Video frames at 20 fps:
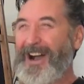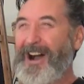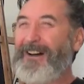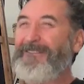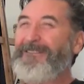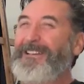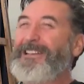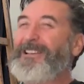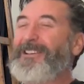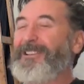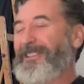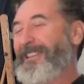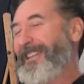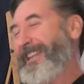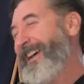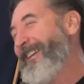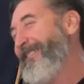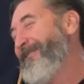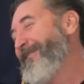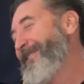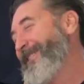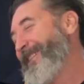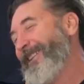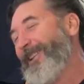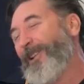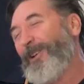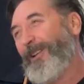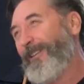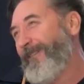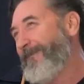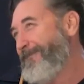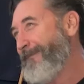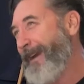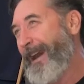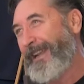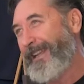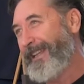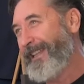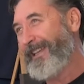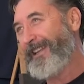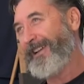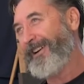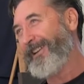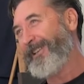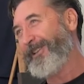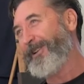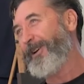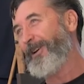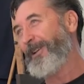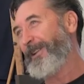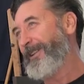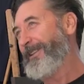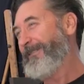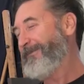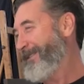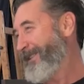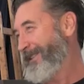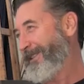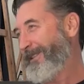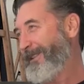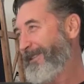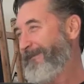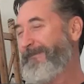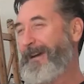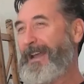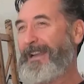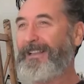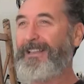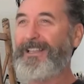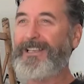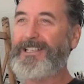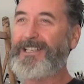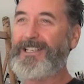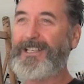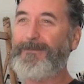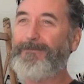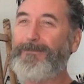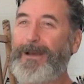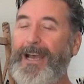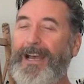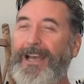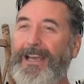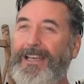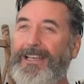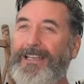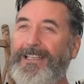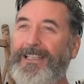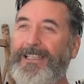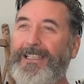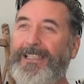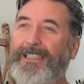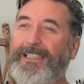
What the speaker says: I mean, look, you know, it wasn't a lot of money that I'd got, and it wasn't a lot of money that she'd paid.